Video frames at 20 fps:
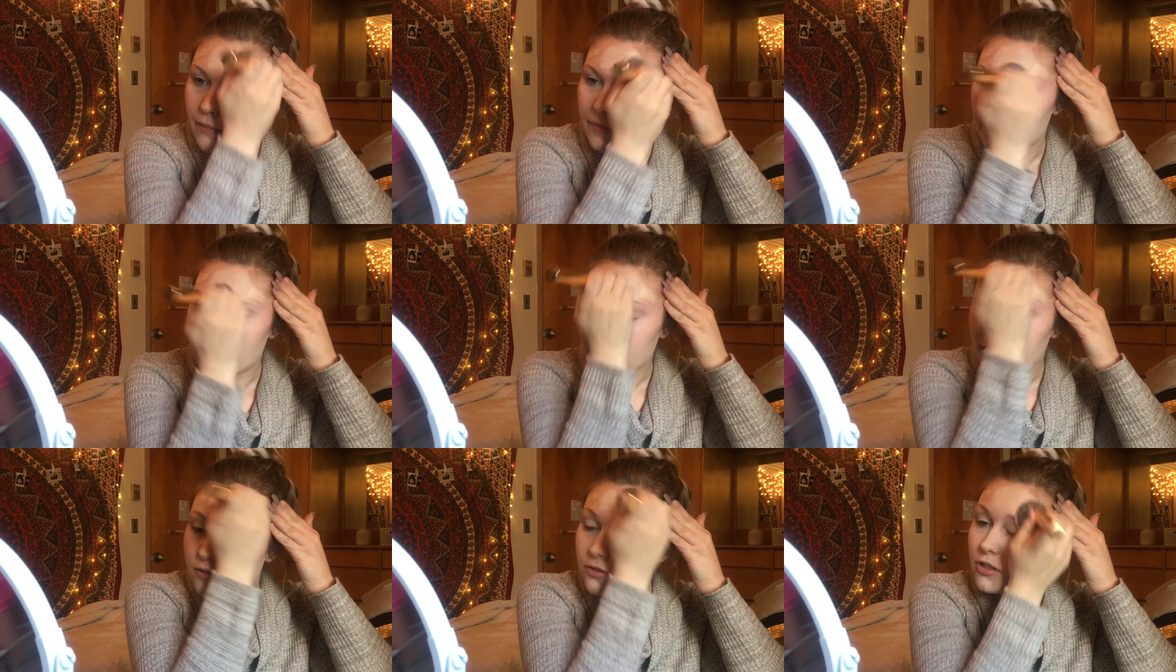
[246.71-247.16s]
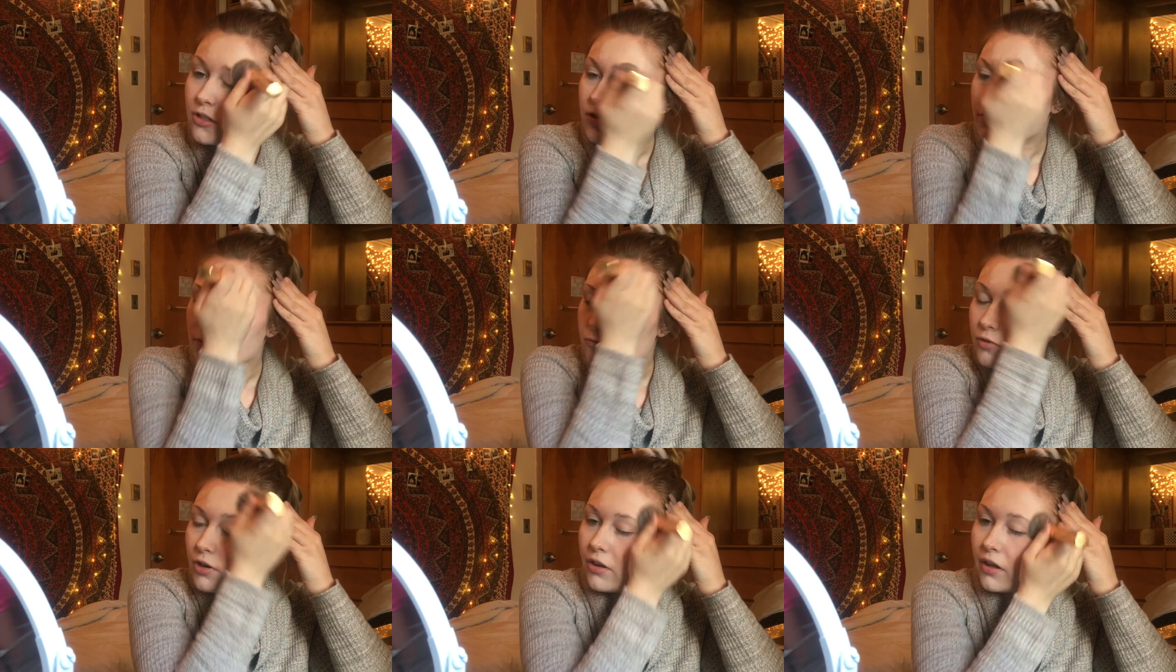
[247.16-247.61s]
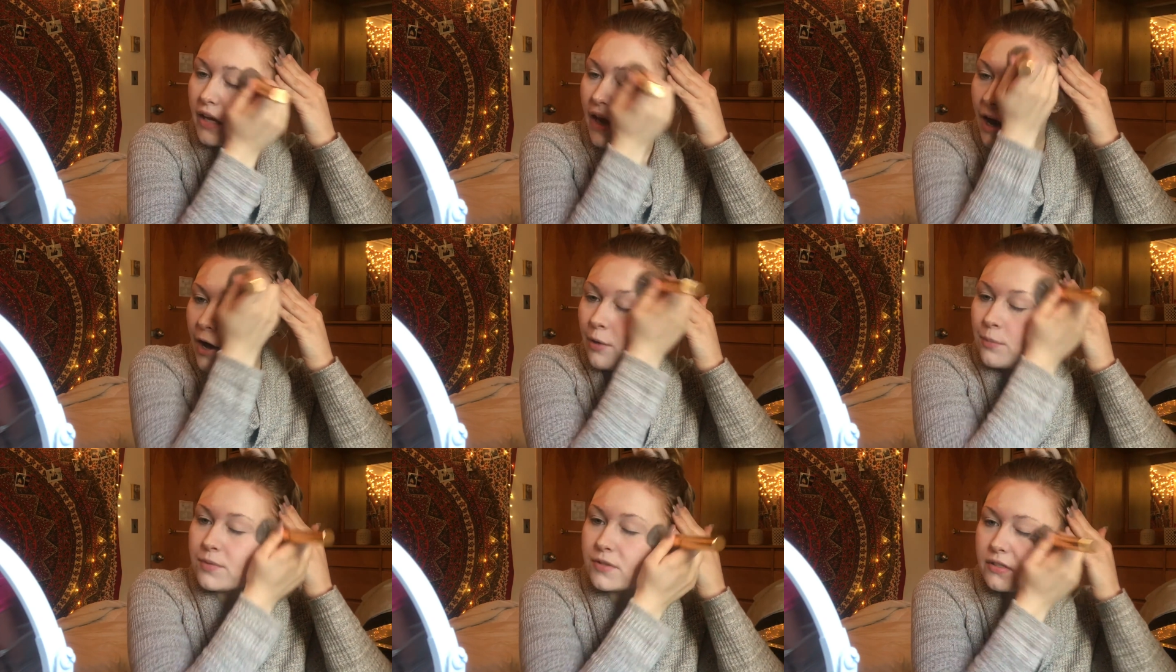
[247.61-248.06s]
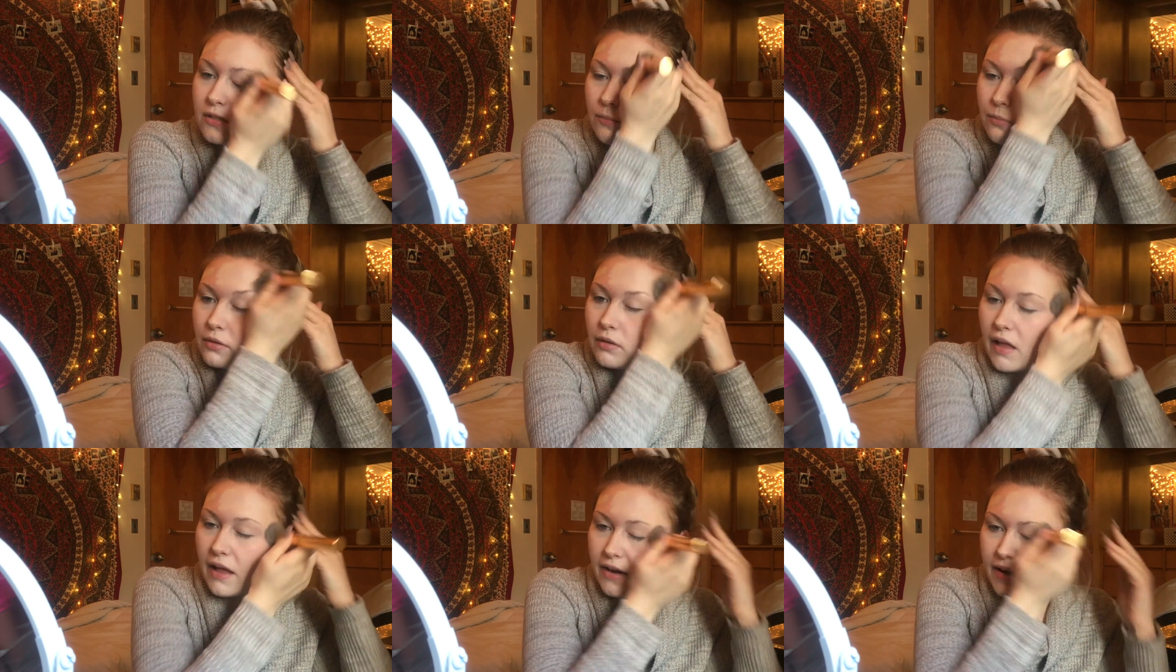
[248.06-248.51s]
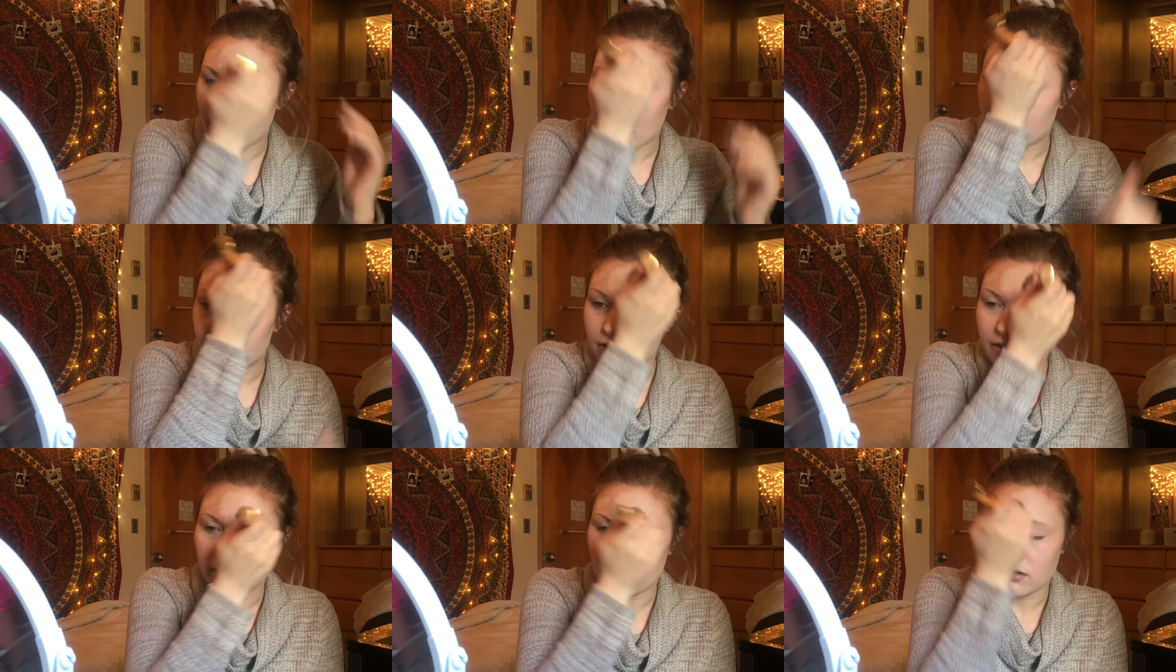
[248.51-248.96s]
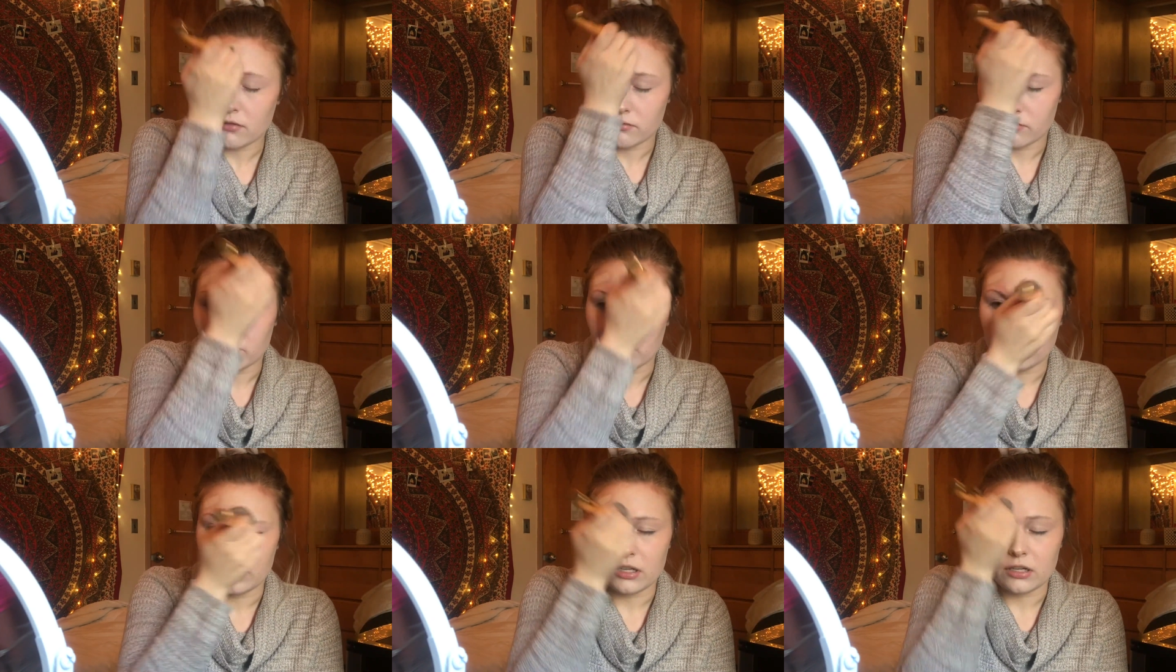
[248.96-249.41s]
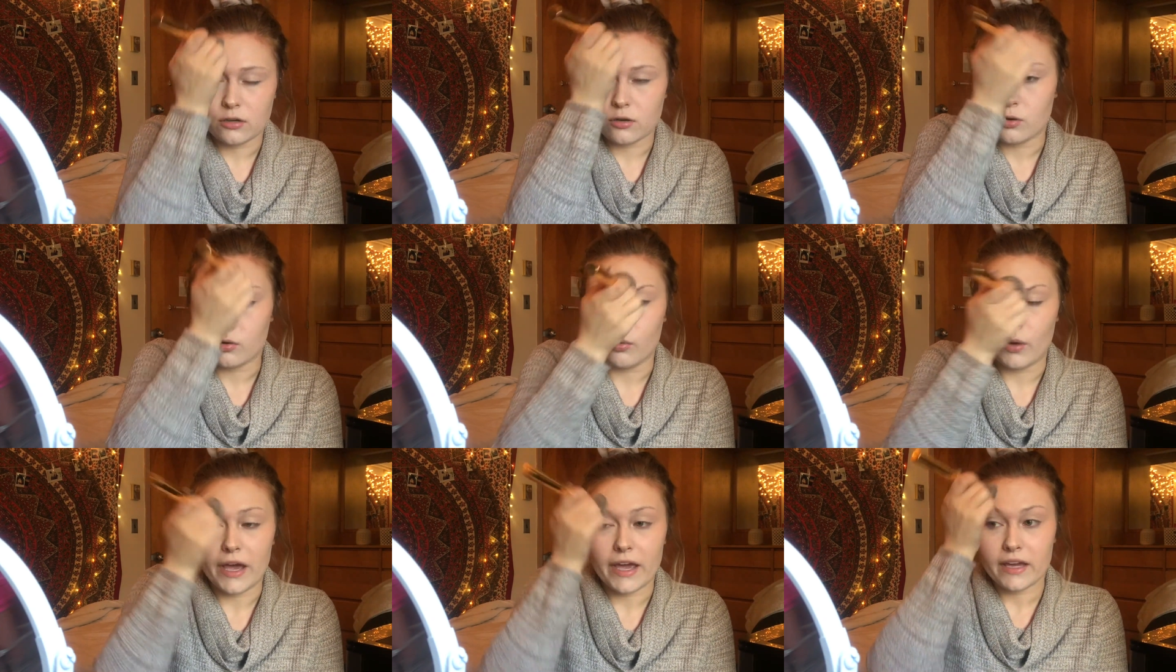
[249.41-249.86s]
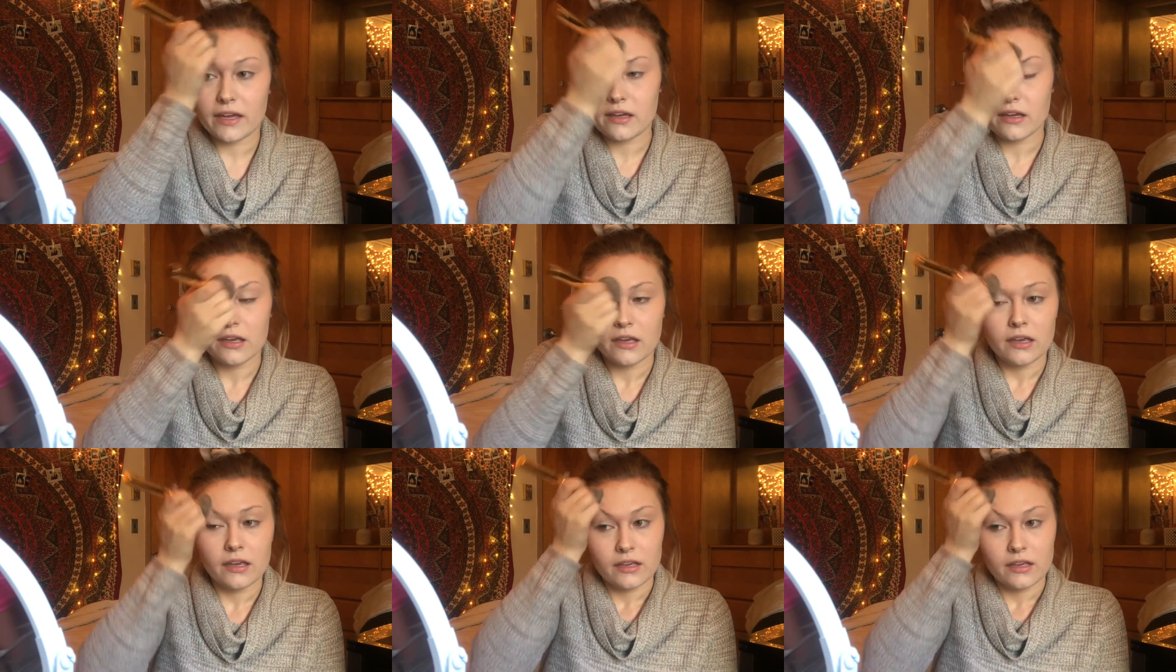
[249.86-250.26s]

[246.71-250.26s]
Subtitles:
This just really helps to blend everything really quick.